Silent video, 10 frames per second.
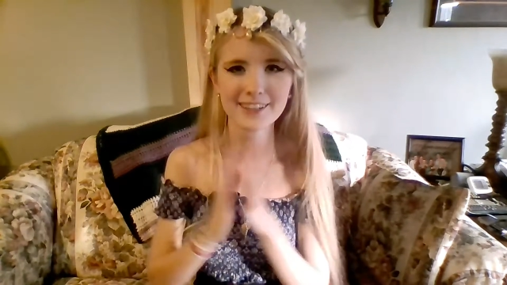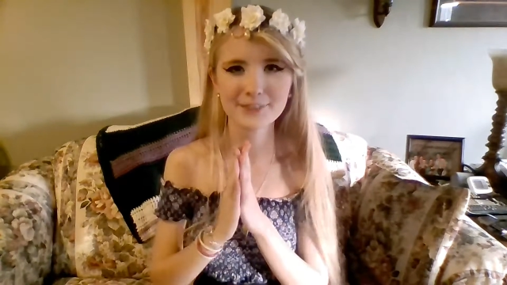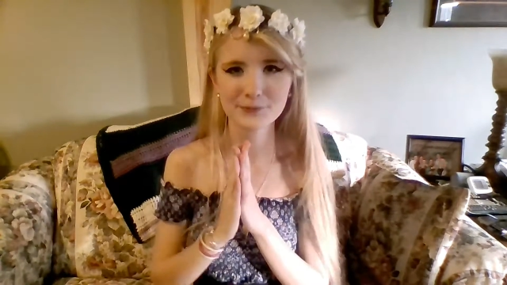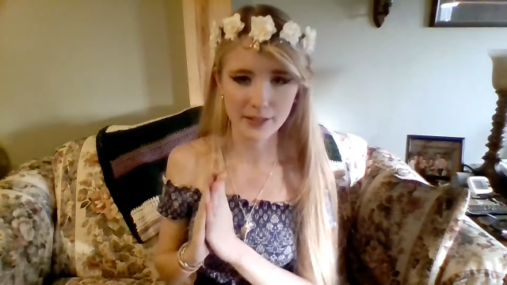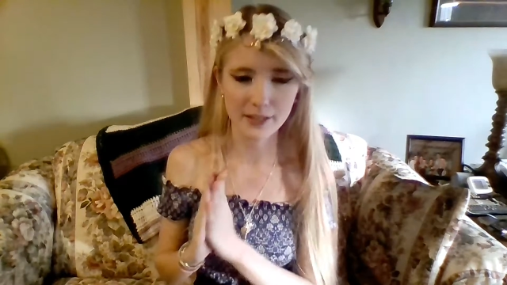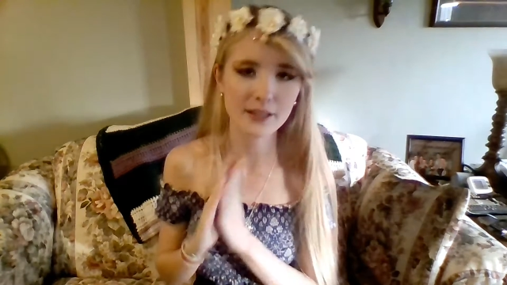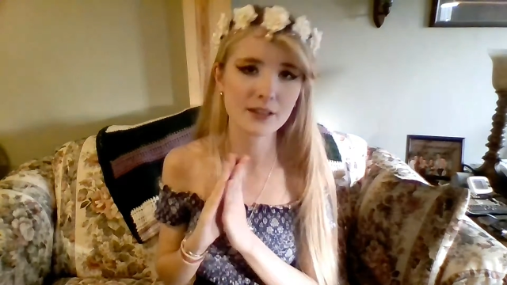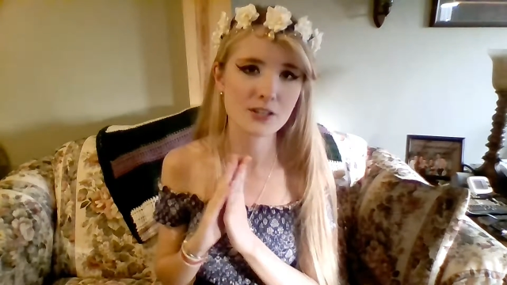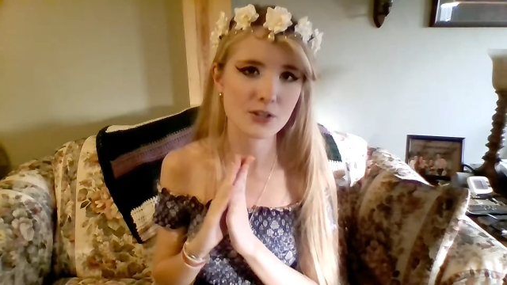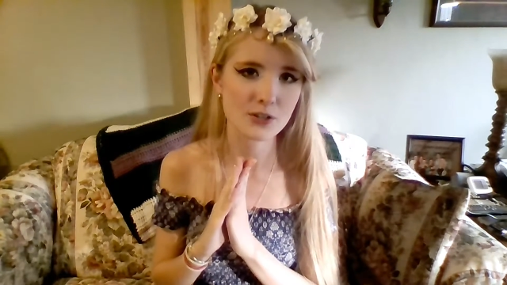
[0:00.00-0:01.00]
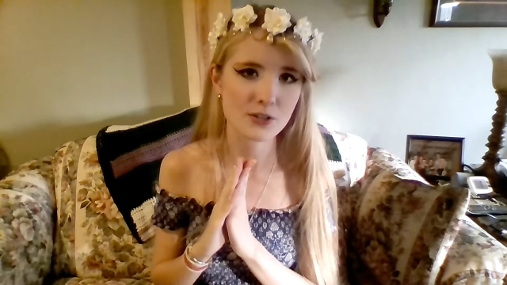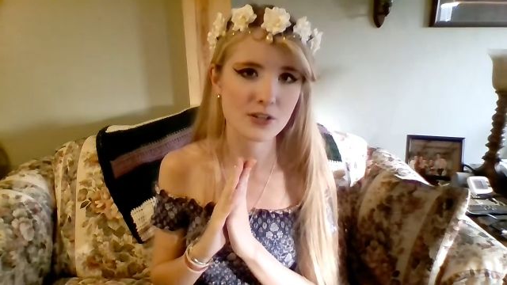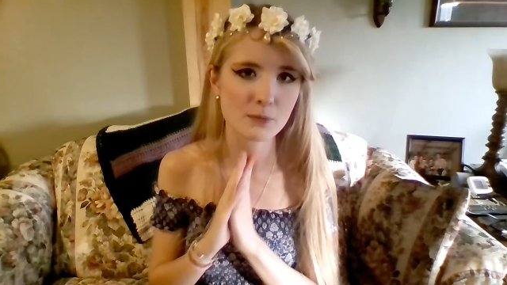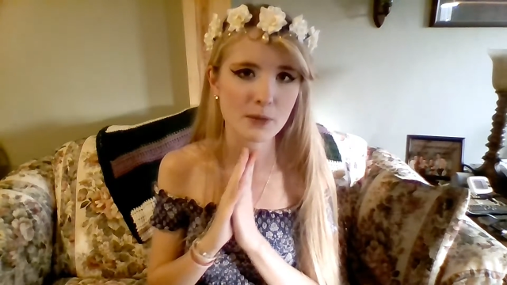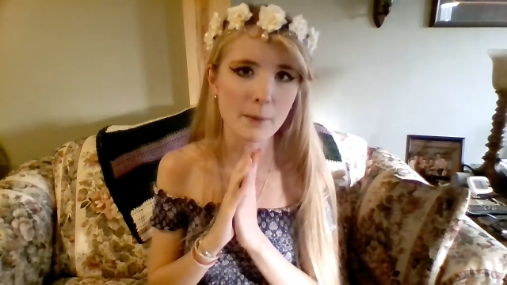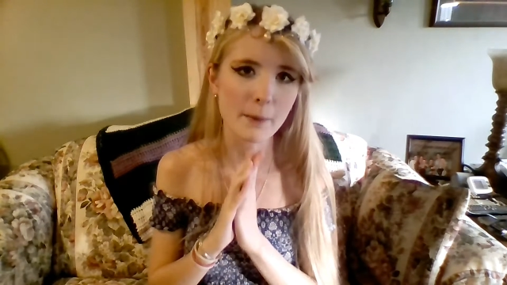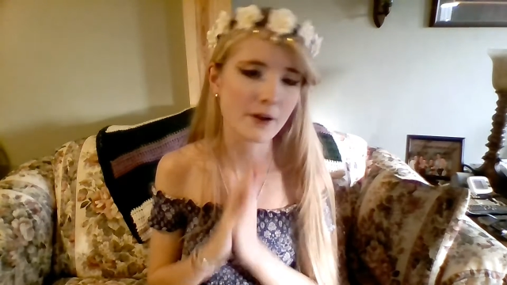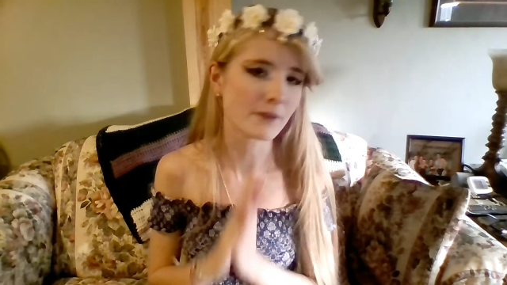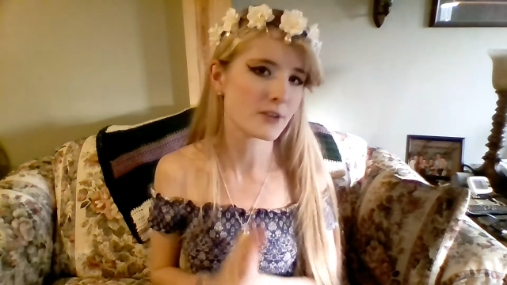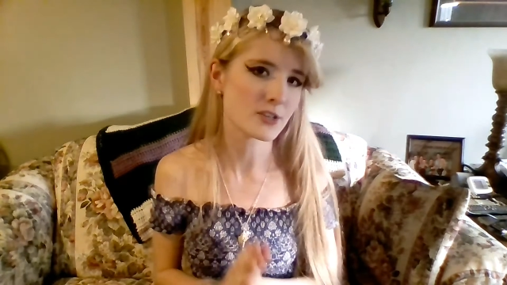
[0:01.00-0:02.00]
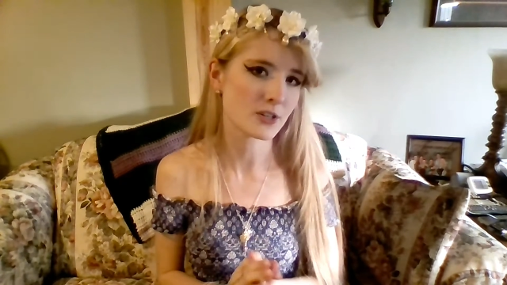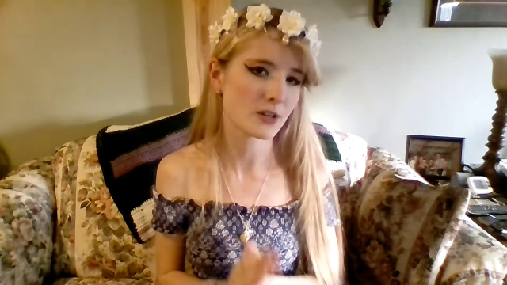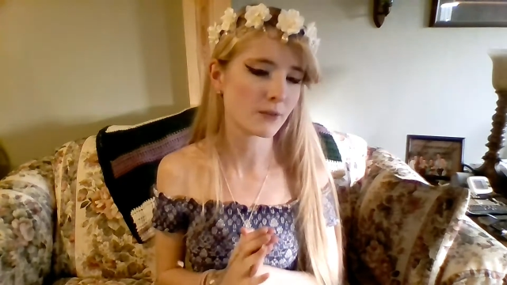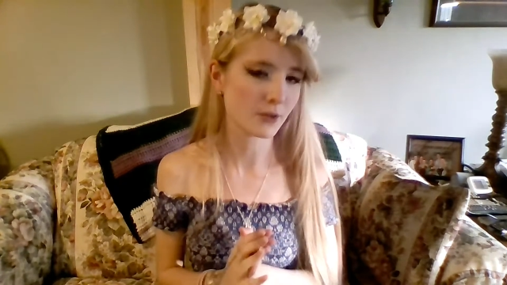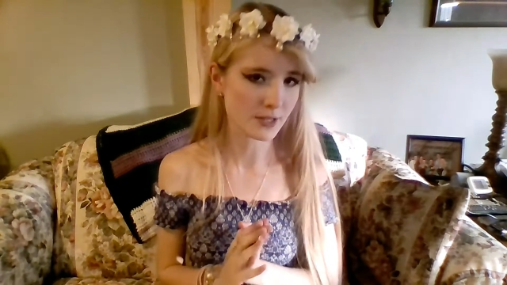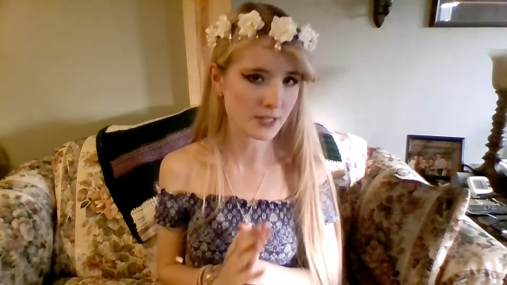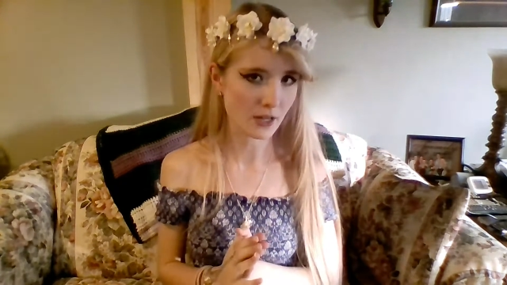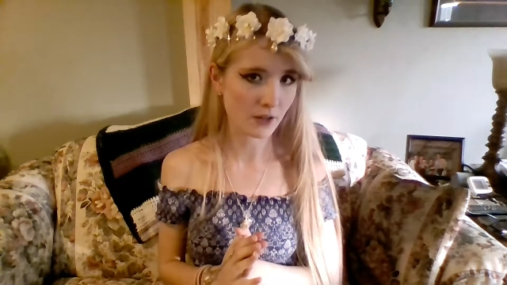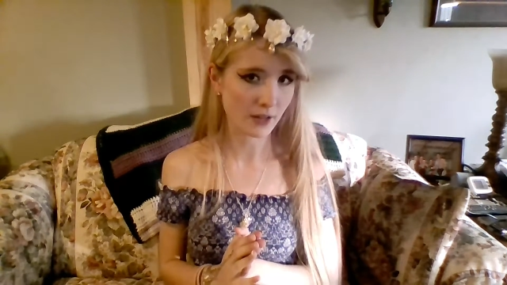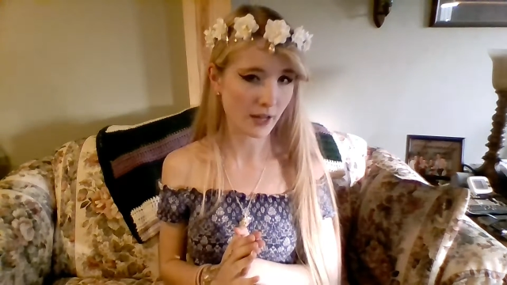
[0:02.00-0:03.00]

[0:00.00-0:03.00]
like get the surgery to be a better version of yourself. I